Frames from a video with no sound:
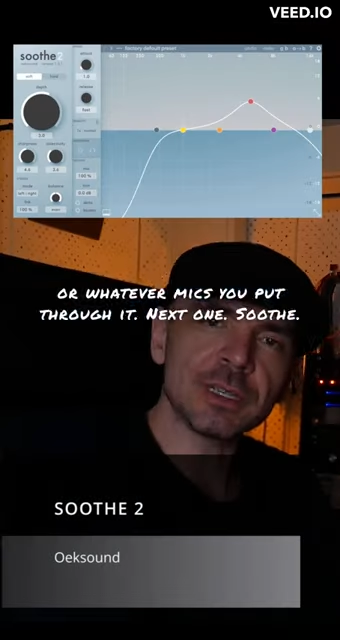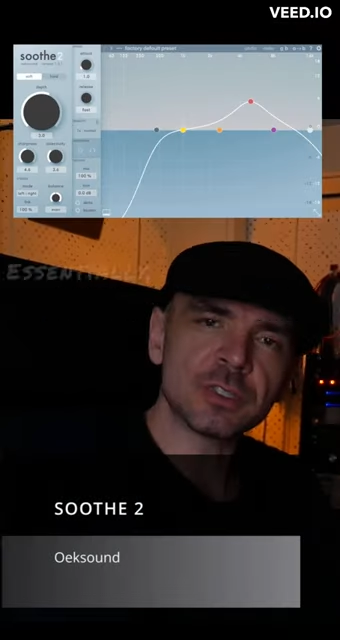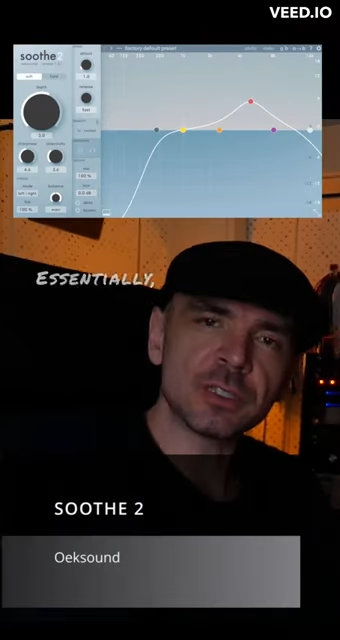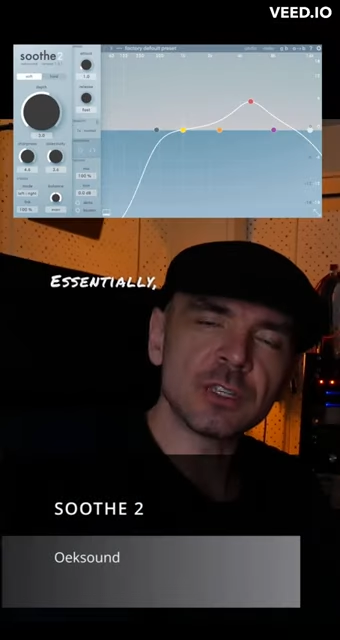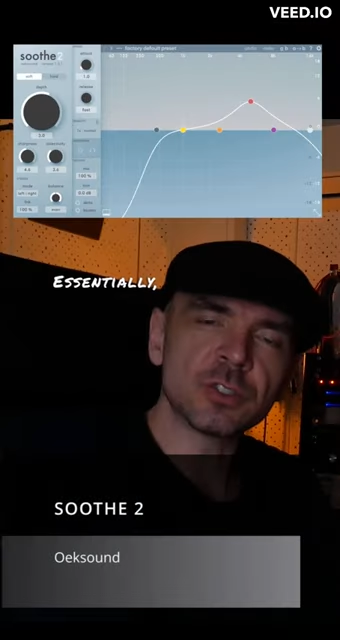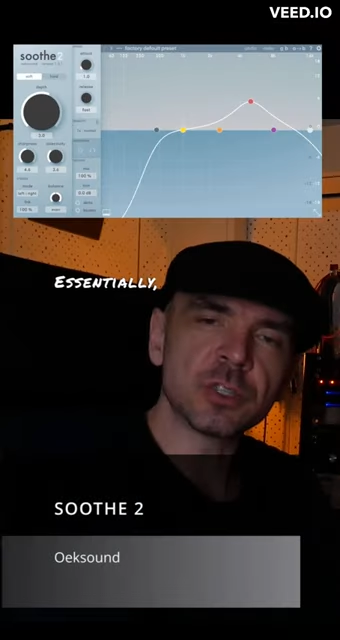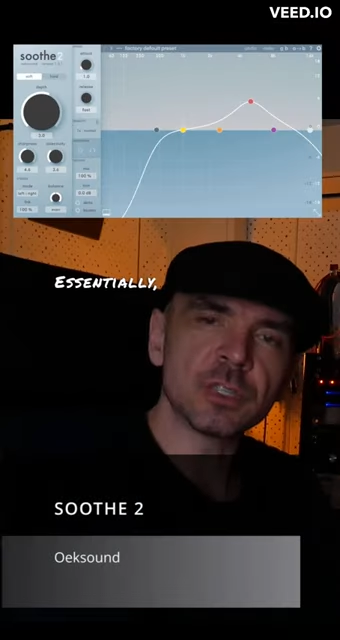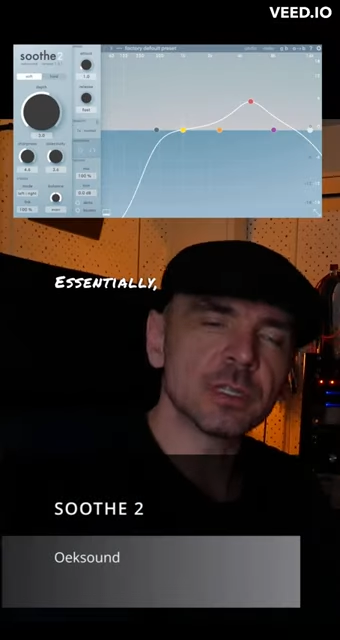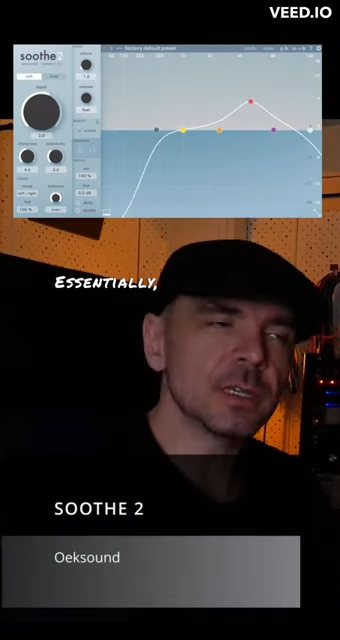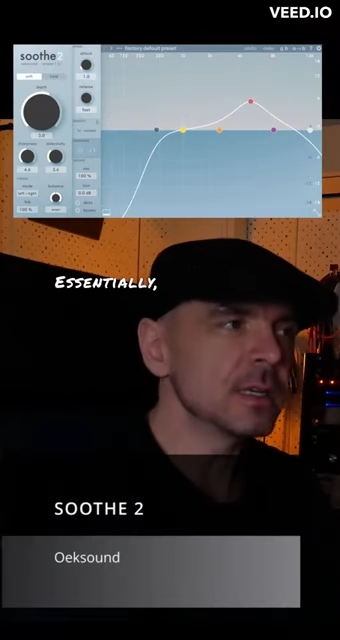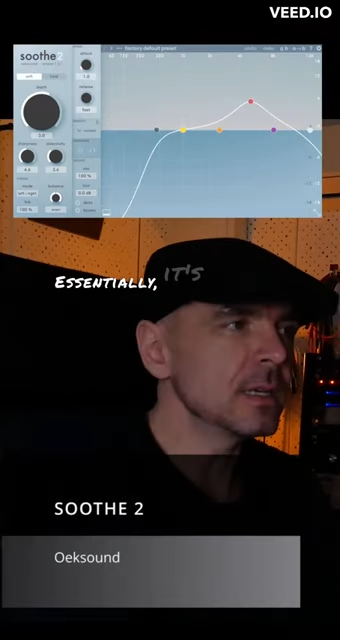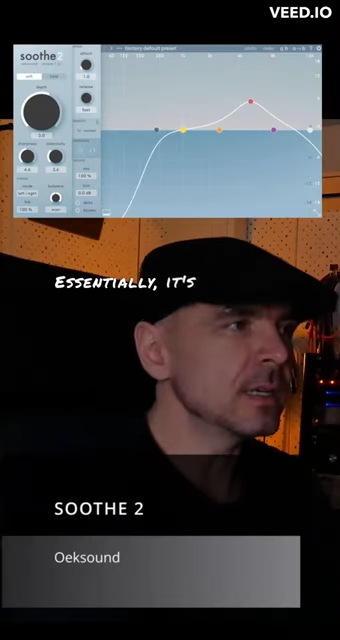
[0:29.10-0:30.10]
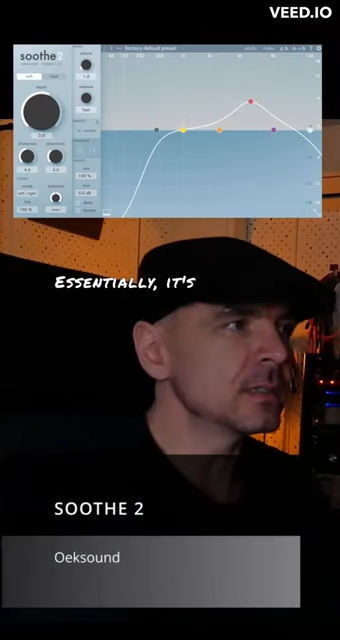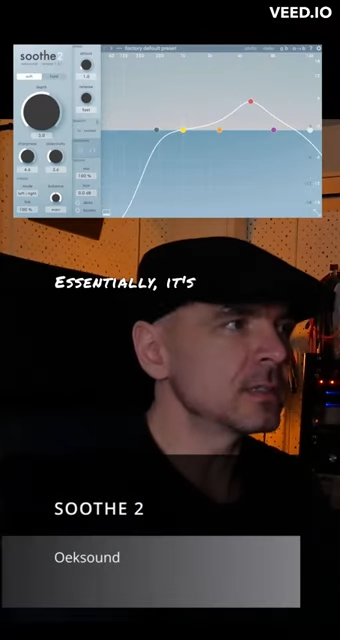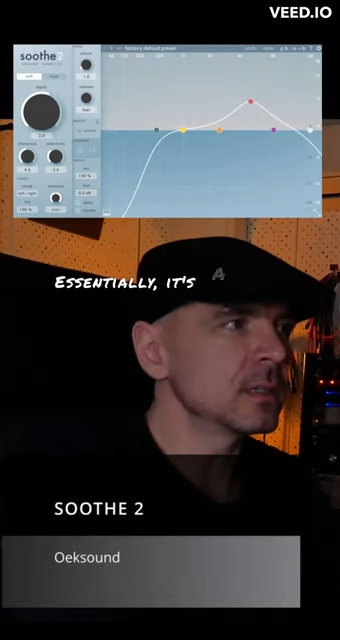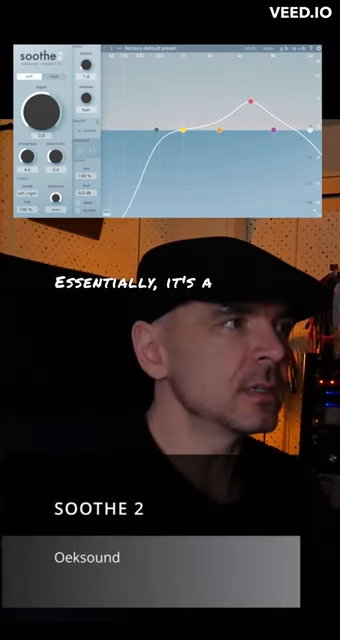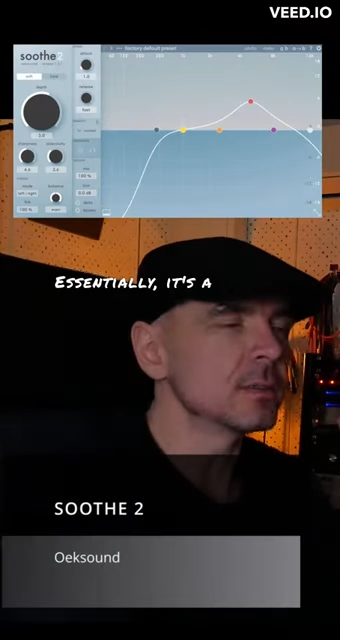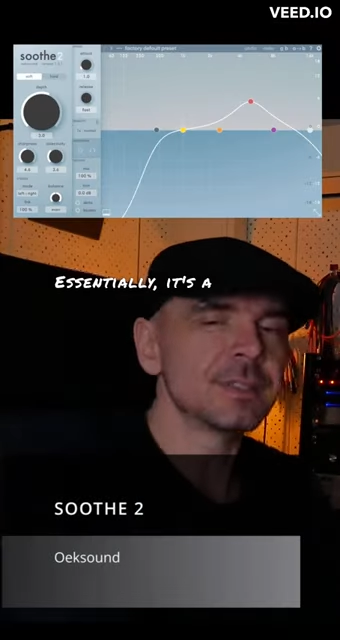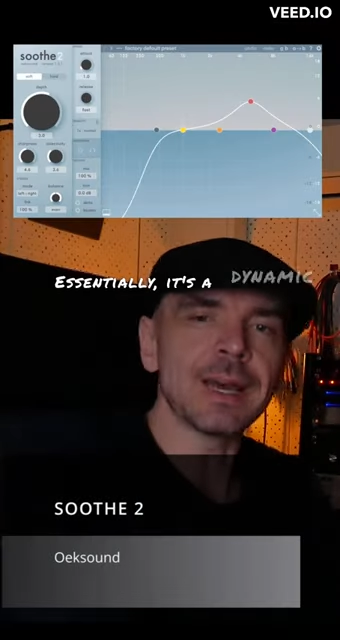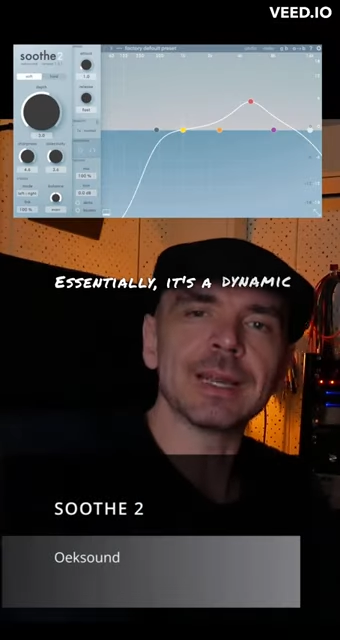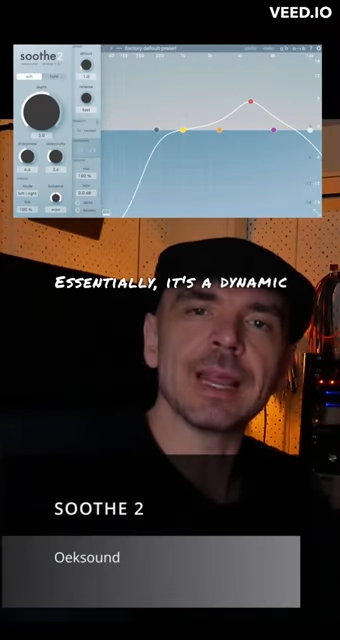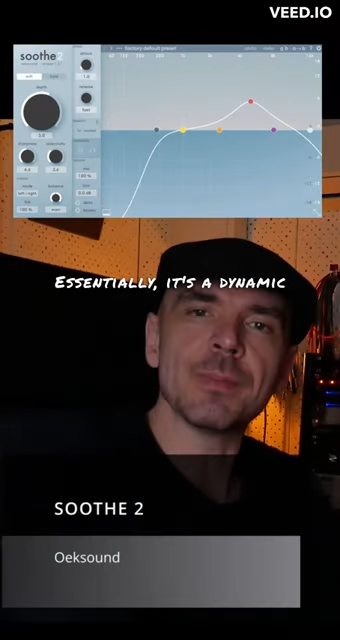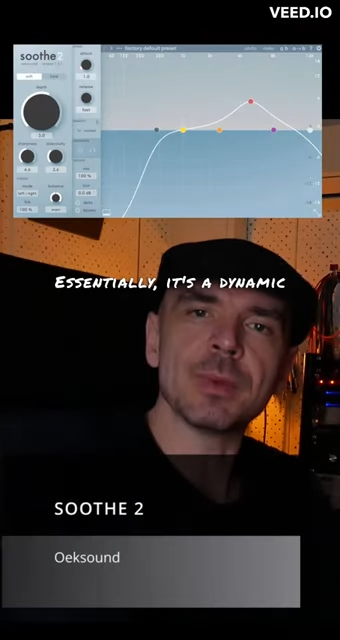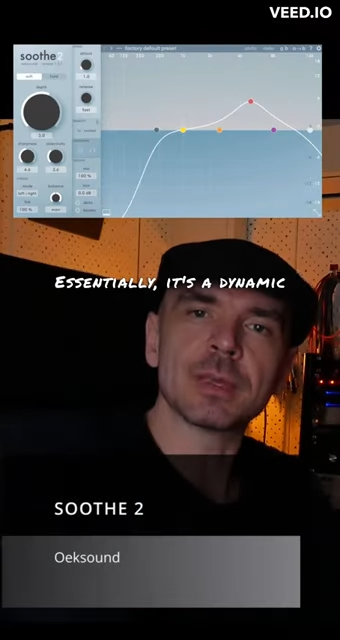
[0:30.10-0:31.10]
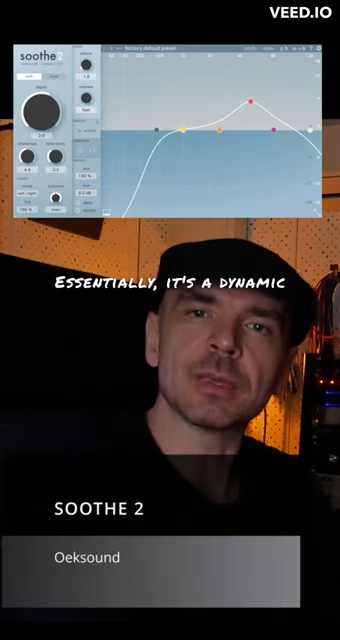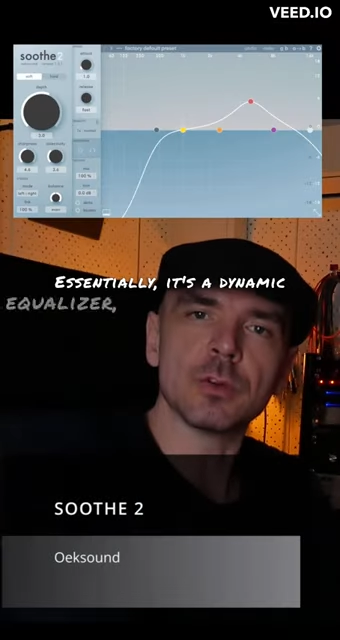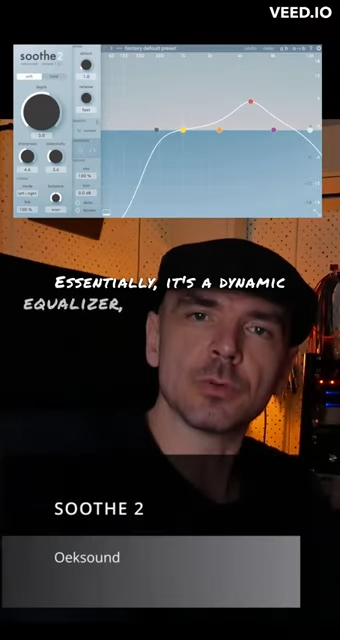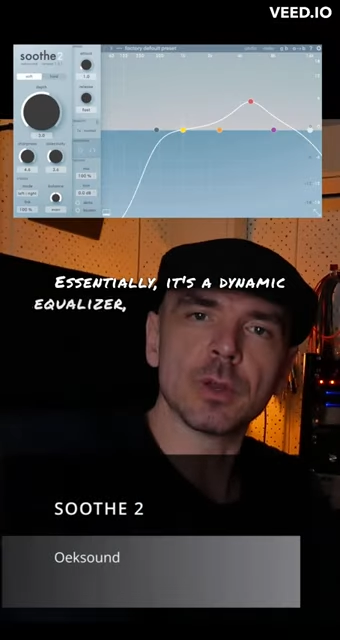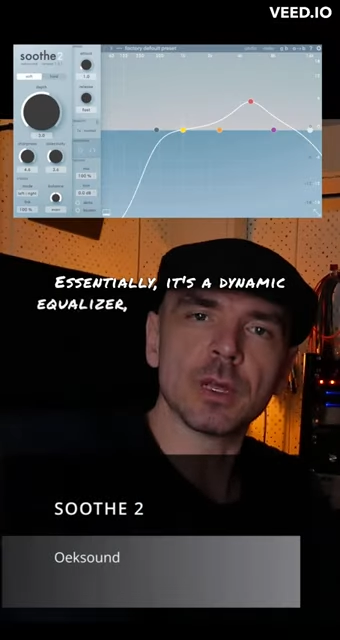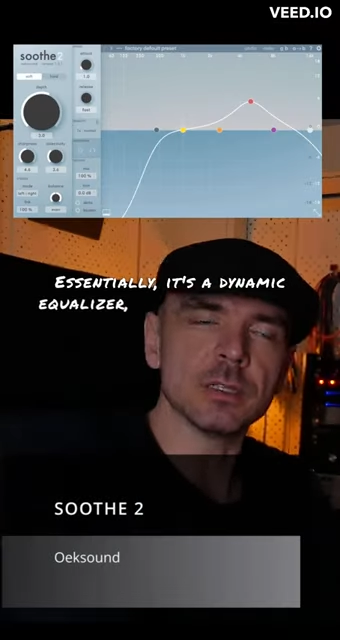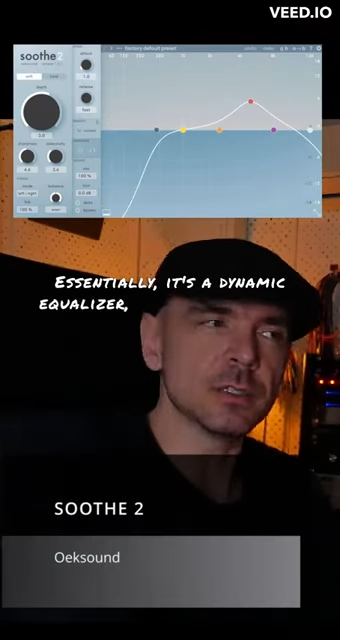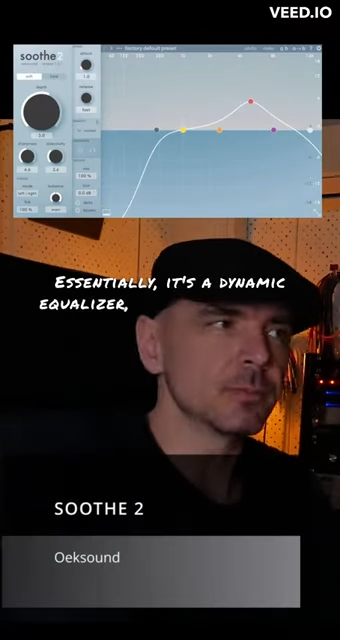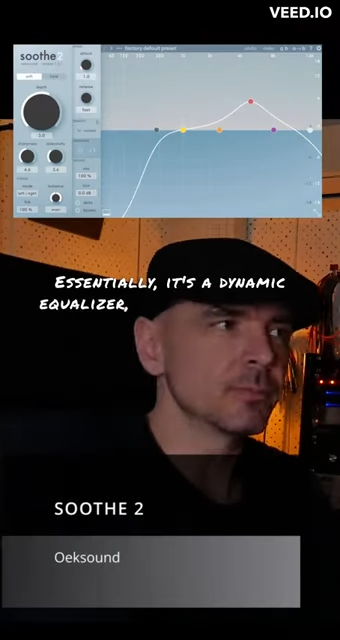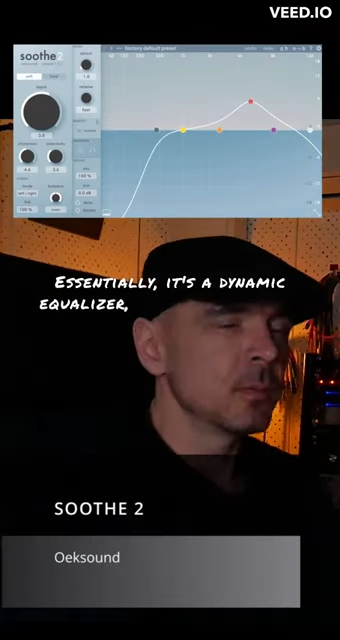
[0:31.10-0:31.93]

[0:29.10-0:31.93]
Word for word: Essentially, it's a dynamic equalizer,